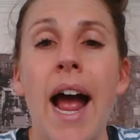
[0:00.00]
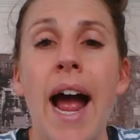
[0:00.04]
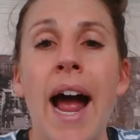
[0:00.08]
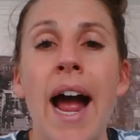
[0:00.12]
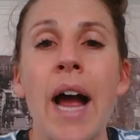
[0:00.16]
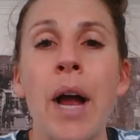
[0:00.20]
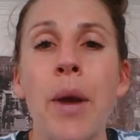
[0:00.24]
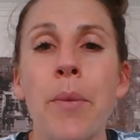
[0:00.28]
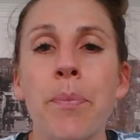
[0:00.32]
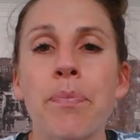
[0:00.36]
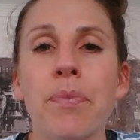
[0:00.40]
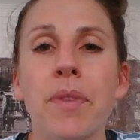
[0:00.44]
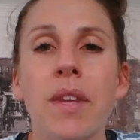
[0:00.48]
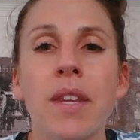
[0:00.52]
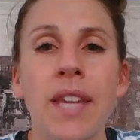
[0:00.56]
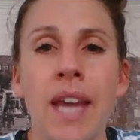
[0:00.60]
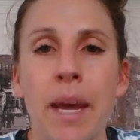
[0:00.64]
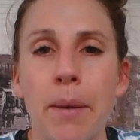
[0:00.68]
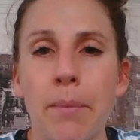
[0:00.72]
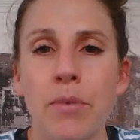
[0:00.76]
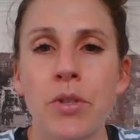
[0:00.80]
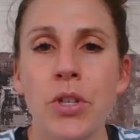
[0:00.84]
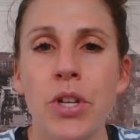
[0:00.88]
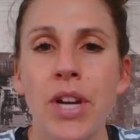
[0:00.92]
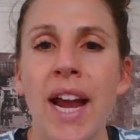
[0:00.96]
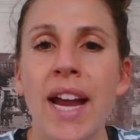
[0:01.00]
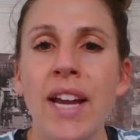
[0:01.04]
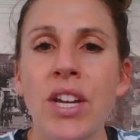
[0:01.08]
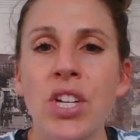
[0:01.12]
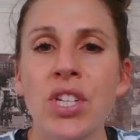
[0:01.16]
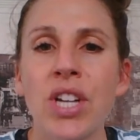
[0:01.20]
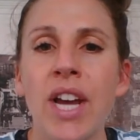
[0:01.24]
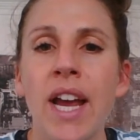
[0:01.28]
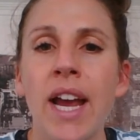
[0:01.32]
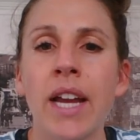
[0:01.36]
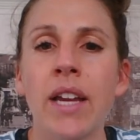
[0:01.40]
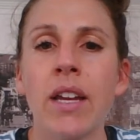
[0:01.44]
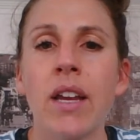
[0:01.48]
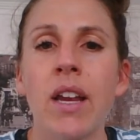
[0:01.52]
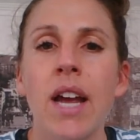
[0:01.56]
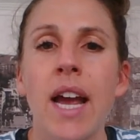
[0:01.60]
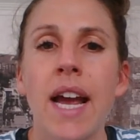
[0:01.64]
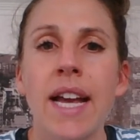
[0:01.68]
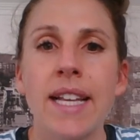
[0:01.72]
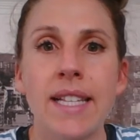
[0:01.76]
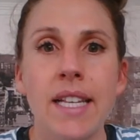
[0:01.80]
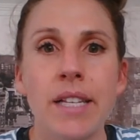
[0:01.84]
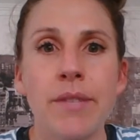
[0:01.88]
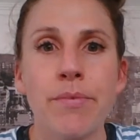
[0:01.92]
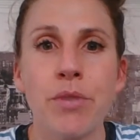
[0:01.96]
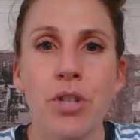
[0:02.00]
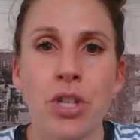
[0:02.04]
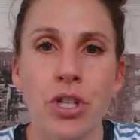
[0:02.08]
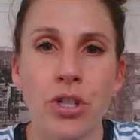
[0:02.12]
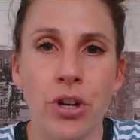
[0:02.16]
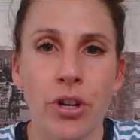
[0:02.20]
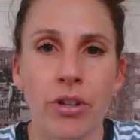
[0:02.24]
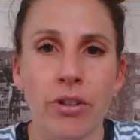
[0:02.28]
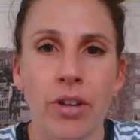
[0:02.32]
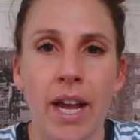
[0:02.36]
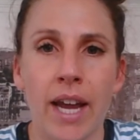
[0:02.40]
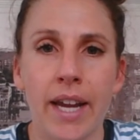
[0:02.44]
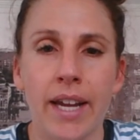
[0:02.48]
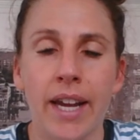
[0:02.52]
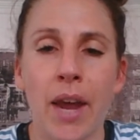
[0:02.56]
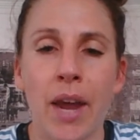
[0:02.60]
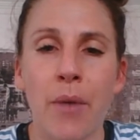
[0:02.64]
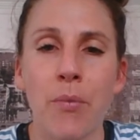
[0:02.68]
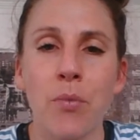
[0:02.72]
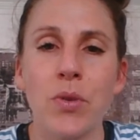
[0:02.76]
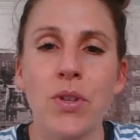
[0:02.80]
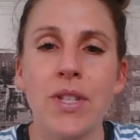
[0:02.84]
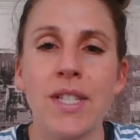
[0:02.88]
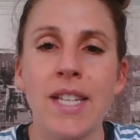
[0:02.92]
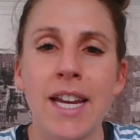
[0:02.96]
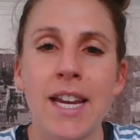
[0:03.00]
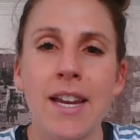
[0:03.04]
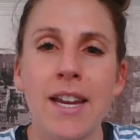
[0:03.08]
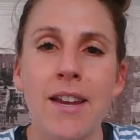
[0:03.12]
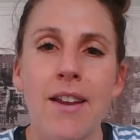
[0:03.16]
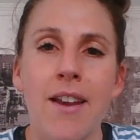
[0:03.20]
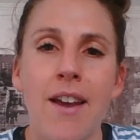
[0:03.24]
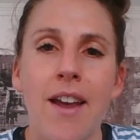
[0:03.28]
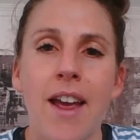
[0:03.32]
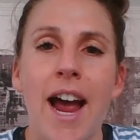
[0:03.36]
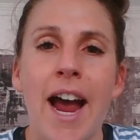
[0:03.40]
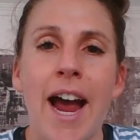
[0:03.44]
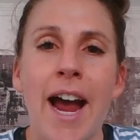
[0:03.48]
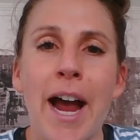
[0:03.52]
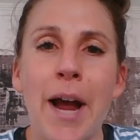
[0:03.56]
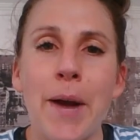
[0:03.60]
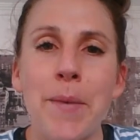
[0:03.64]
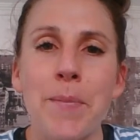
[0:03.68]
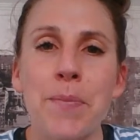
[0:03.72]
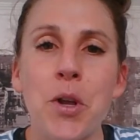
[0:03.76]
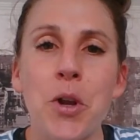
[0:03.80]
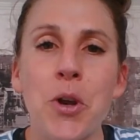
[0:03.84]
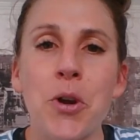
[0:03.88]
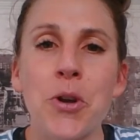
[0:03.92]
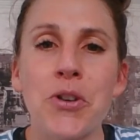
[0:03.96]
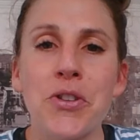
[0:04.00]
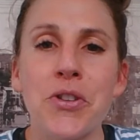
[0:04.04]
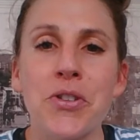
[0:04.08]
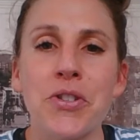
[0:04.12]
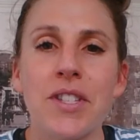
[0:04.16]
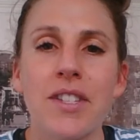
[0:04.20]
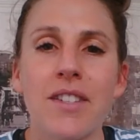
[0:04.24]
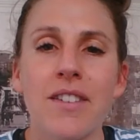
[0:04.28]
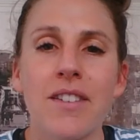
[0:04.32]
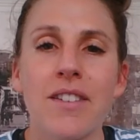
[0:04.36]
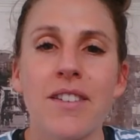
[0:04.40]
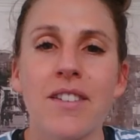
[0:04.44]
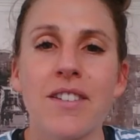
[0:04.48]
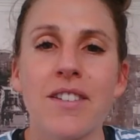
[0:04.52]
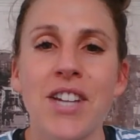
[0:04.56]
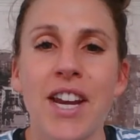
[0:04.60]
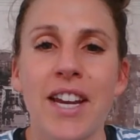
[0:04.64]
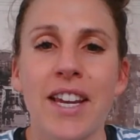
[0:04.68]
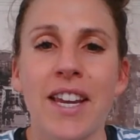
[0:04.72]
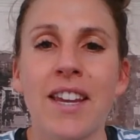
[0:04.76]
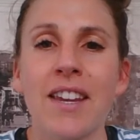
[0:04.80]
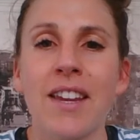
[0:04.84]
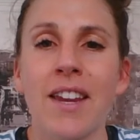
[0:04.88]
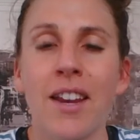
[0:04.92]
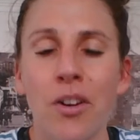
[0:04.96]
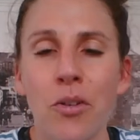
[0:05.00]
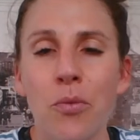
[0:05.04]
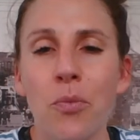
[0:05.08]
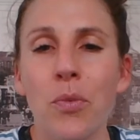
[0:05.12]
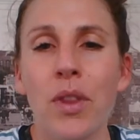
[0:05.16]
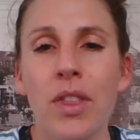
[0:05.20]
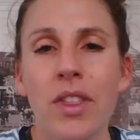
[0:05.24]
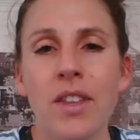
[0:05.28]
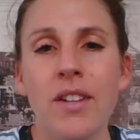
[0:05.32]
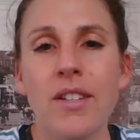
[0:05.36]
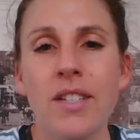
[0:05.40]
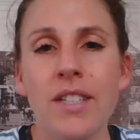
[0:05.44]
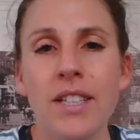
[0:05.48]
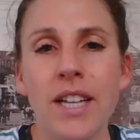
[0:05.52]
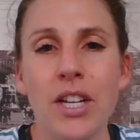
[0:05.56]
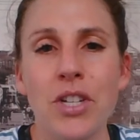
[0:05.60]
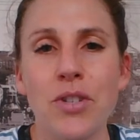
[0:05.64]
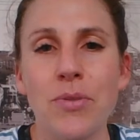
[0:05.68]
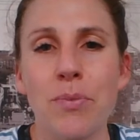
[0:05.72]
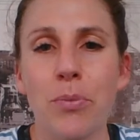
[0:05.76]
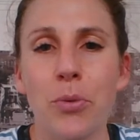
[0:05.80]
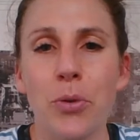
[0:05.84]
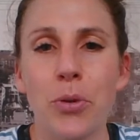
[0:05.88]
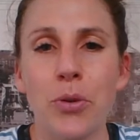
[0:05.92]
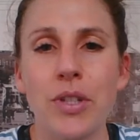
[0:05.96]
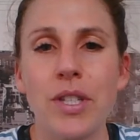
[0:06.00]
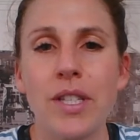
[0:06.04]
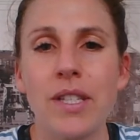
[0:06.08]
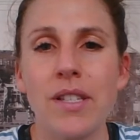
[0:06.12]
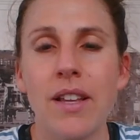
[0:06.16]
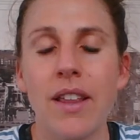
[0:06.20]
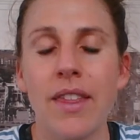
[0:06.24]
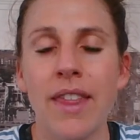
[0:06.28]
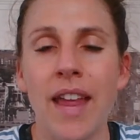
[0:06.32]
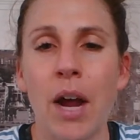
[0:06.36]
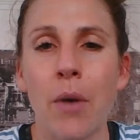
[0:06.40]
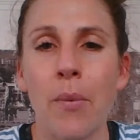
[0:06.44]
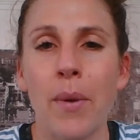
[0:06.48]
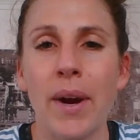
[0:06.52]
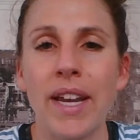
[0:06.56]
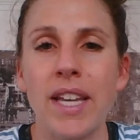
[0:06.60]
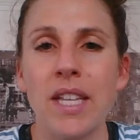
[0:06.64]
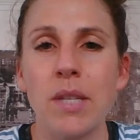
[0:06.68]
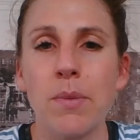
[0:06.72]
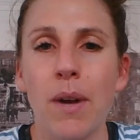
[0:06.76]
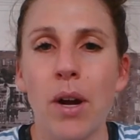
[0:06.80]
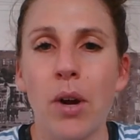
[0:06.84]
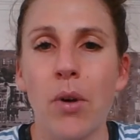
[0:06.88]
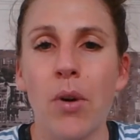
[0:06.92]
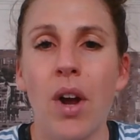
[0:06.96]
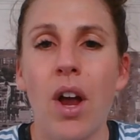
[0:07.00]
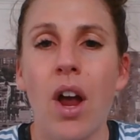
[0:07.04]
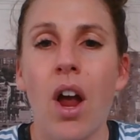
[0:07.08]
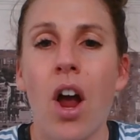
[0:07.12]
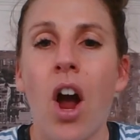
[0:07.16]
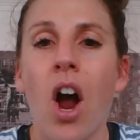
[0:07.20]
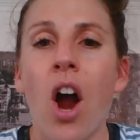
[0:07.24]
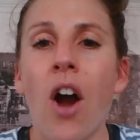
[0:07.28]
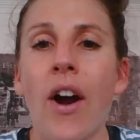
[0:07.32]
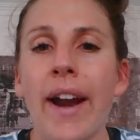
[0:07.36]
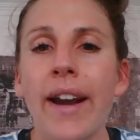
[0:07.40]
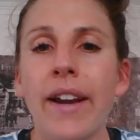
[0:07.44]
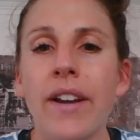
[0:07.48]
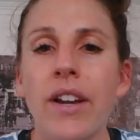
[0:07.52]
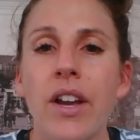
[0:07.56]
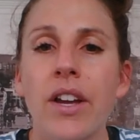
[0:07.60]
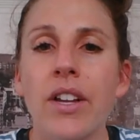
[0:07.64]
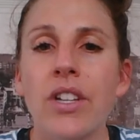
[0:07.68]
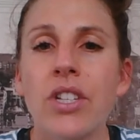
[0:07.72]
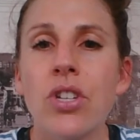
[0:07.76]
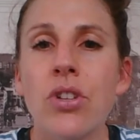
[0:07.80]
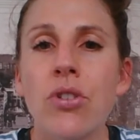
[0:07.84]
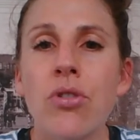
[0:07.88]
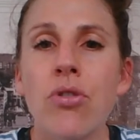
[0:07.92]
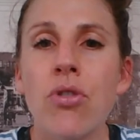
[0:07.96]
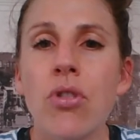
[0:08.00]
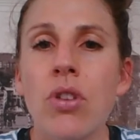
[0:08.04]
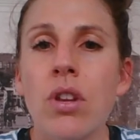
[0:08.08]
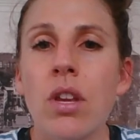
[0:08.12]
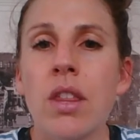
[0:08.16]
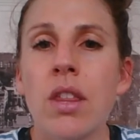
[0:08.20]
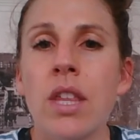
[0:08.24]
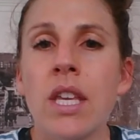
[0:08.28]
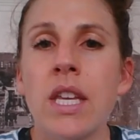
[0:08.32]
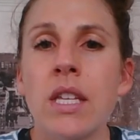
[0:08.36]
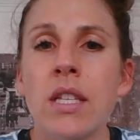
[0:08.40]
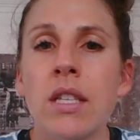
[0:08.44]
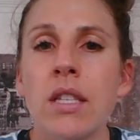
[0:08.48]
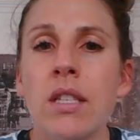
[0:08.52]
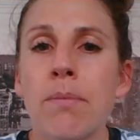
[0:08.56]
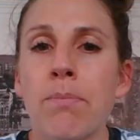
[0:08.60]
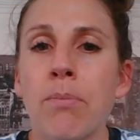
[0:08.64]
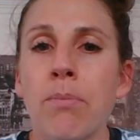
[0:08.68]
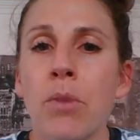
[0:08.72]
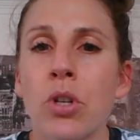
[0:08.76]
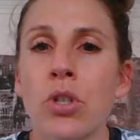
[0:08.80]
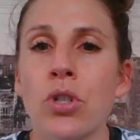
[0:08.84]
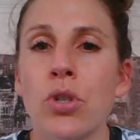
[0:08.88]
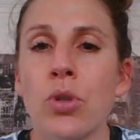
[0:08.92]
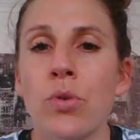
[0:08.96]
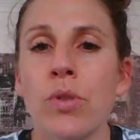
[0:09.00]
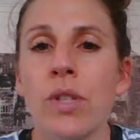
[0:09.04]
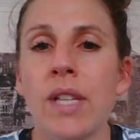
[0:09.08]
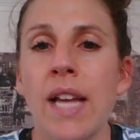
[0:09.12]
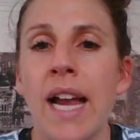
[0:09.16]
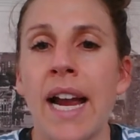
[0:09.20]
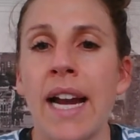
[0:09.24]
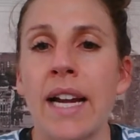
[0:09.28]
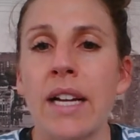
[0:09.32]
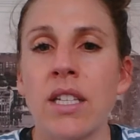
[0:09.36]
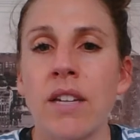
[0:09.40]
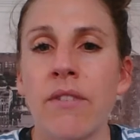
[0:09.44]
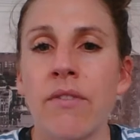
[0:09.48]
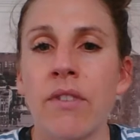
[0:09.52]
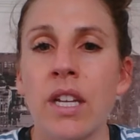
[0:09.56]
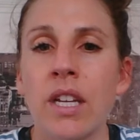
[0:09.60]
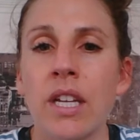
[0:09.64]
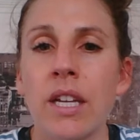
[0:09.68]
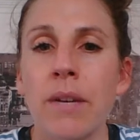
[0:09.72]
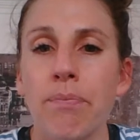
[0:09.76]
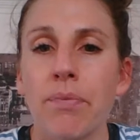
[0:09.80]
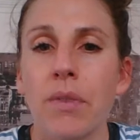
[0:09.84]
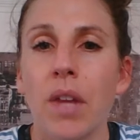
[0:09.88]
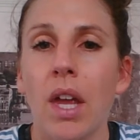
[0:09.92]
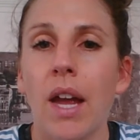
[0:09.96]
So hashtag assessment you don't like, and we'll see who's checking in with the discussion boards that way as well. All right, to this module's activity.